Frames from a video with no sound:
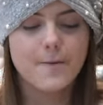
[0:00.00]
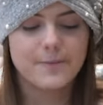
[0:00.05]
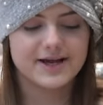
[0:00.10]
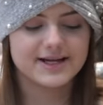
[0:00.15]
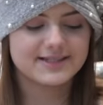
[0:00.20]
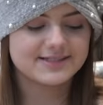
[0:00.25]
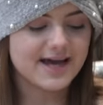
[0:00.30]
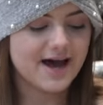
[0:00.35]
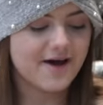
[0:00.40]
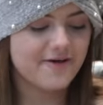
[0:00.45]

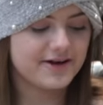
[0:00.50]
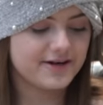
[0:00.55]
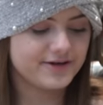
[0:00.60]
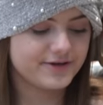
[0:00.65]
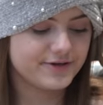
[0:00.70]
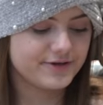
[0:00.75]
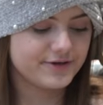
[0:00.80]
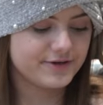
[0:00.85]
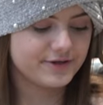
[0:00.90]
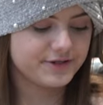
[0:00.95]
picked out
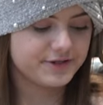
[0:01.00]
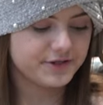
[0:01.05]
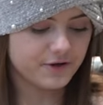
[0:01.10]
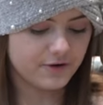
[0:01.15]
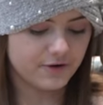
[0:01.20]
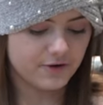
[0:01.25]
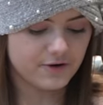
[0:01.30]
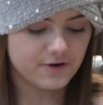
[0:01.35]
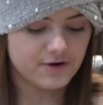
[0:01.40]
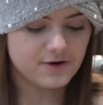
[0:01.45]
in New
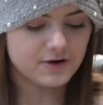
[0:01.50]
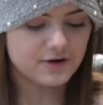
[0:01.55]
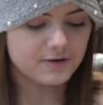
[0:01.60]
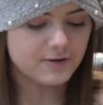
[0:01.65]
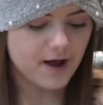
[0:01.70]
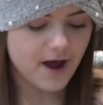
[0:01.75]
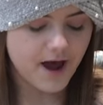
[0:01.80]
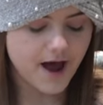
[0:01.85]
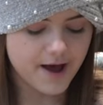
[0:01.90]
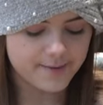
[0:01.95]
York,
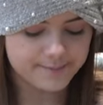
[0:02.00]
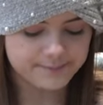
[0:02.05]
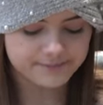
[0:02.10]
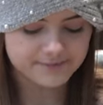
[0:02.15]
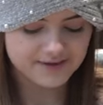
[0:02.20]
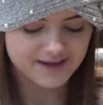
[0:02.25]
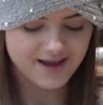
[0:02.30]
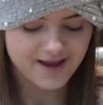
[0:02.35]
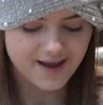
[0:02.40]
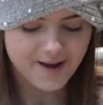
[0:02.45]

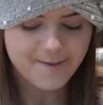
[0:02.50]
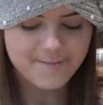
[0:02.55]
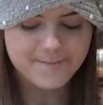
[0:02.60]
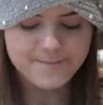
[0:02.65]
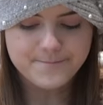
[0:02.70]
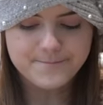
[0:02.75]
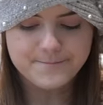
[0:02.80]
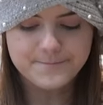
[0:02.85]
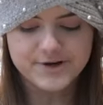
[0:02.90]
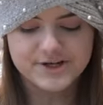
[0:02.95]

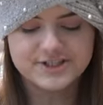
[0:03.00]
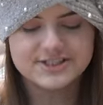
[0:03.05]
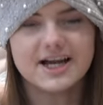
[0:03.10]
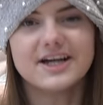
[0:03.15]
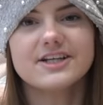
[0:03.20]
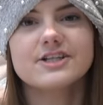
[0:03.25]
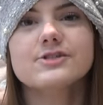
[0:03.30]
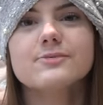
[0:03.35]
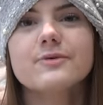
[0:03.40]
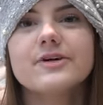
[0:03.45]

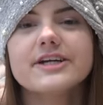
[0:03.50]
because